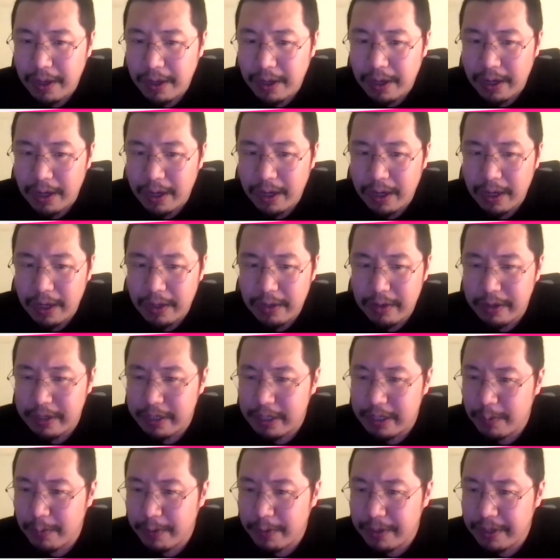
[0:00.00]
Got
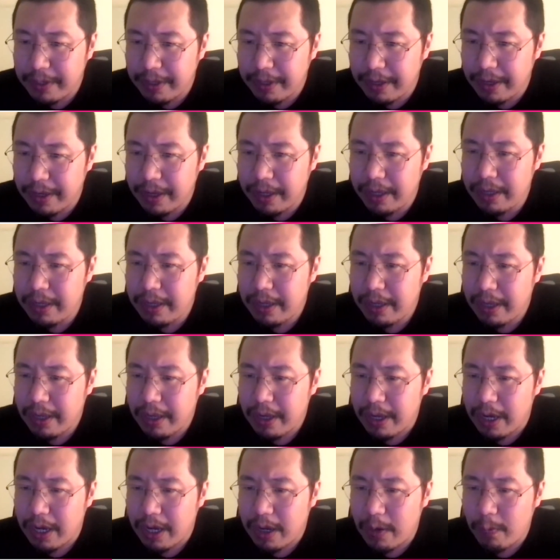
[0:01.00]
another one here.
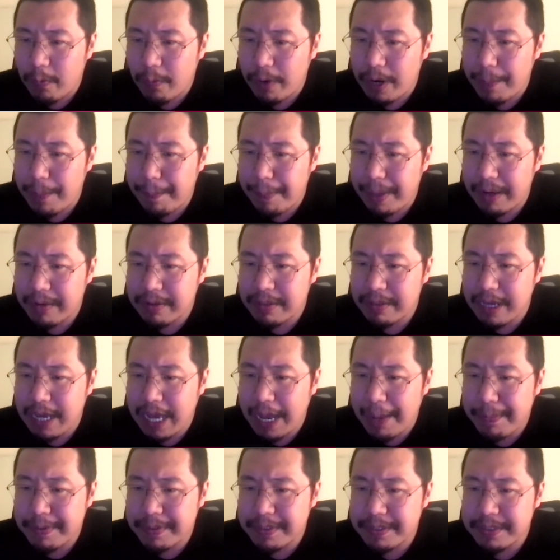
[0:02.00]
What about
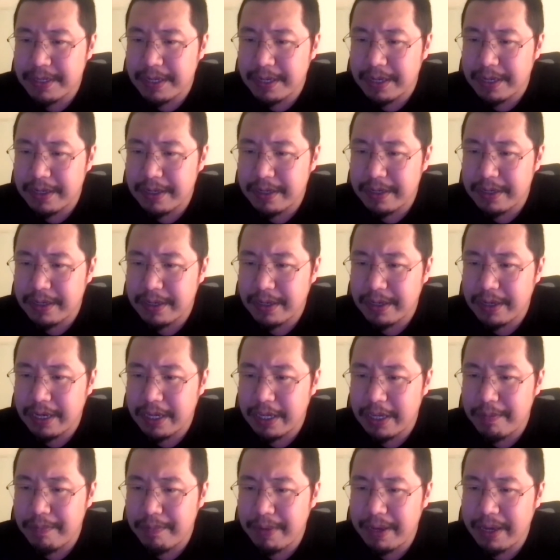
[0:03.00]
AppSync? Can
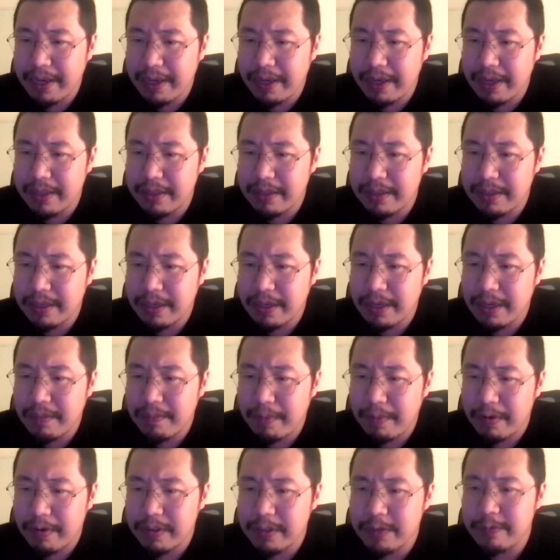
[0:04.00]
you make it
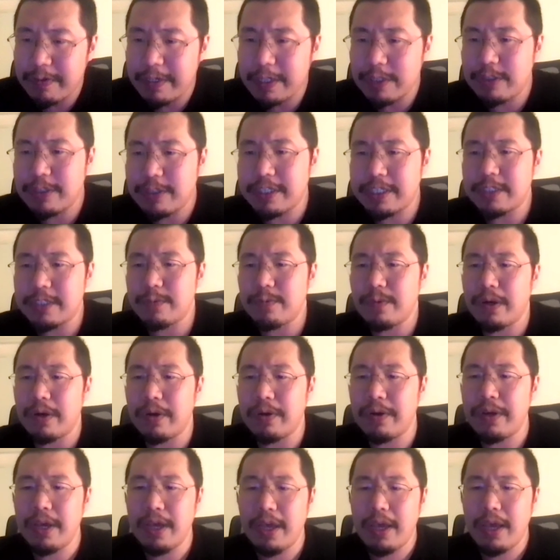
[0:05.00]
multi-region as
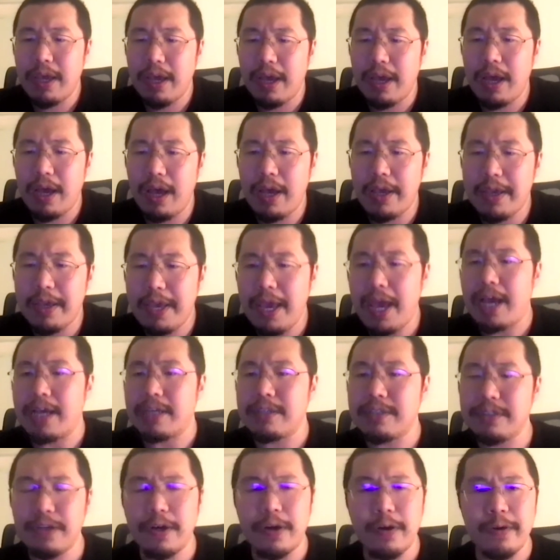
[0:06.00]
well?
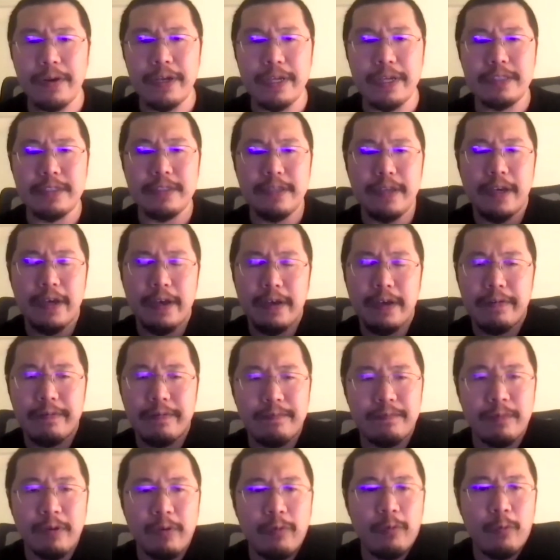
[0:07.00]
So it's
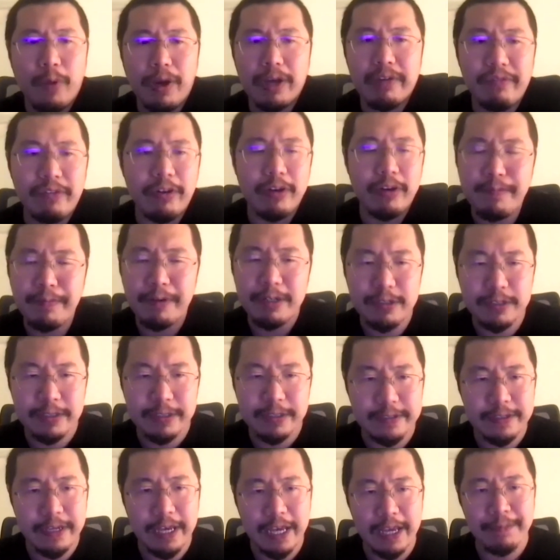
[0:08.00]
you work very much the
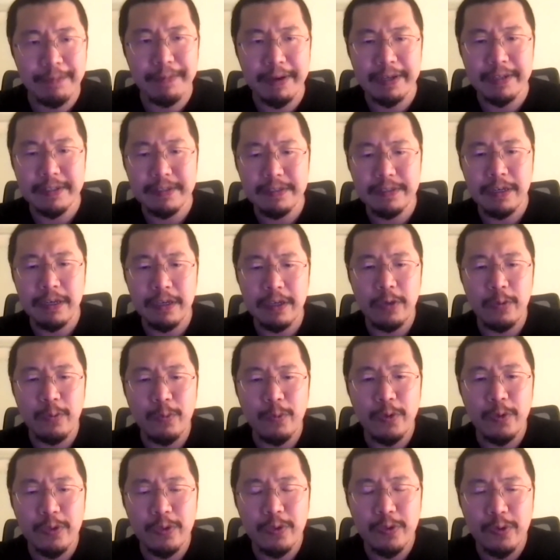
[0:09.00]
same as you
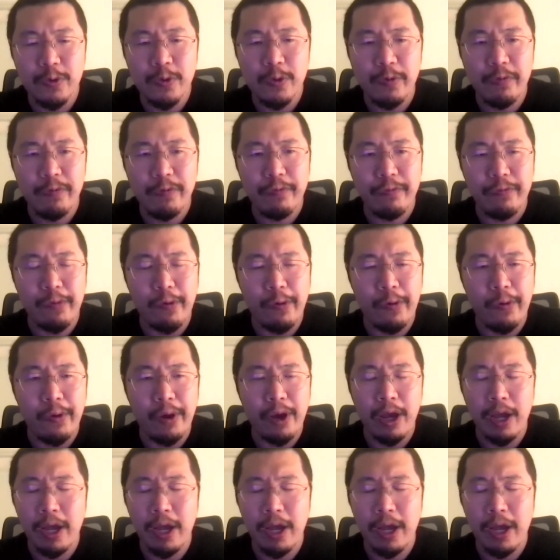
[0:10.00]
would do for